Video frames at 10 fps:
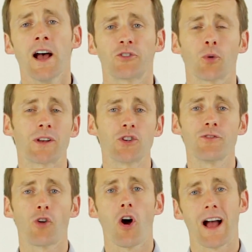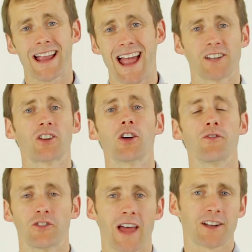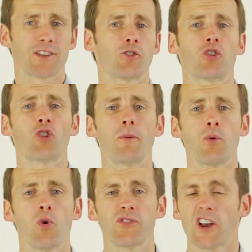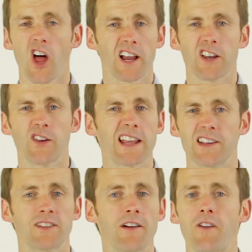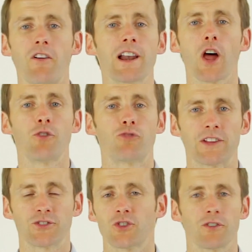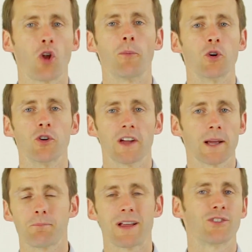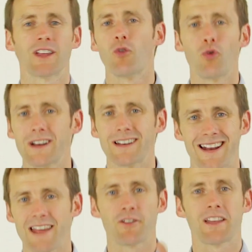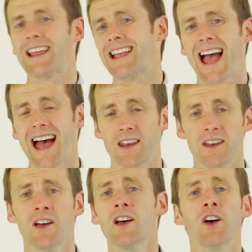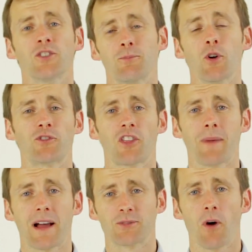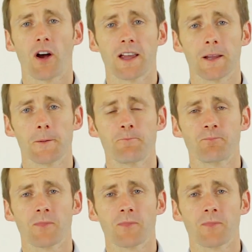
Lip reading: And so when you've got a candidate that's active on a job board, the likelihood is they're very low risk of not moving because they've already done everything they can to move to the mass market.